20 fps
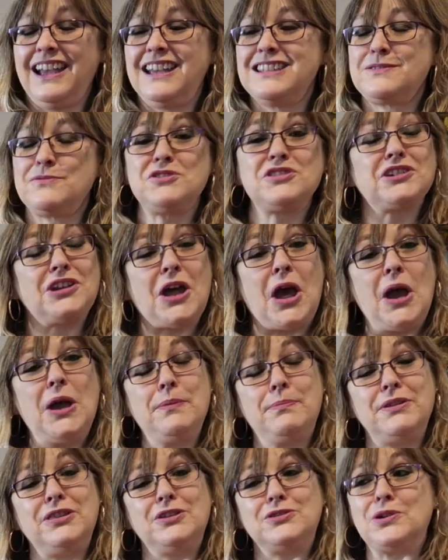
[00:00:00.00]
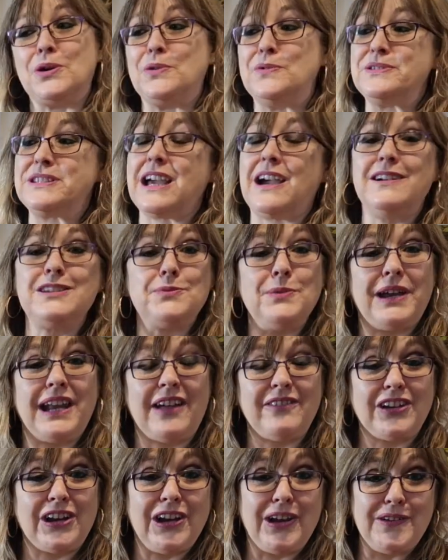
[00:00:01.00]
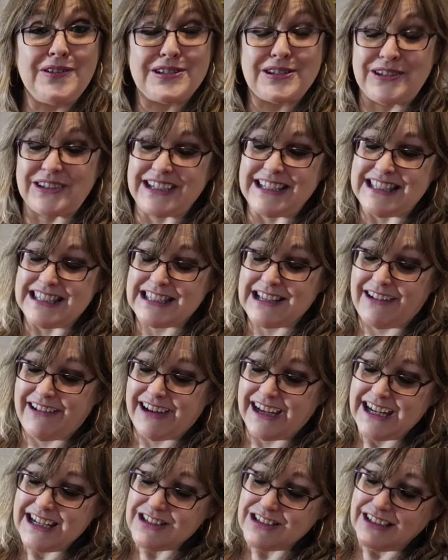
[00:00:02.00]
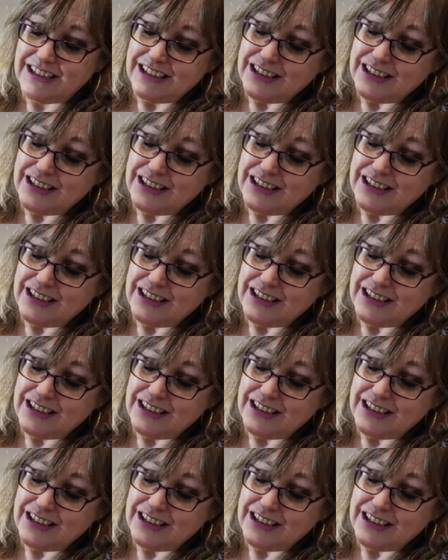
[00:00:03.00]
So I'm just going to open the doll's house so we can have a closer look inside.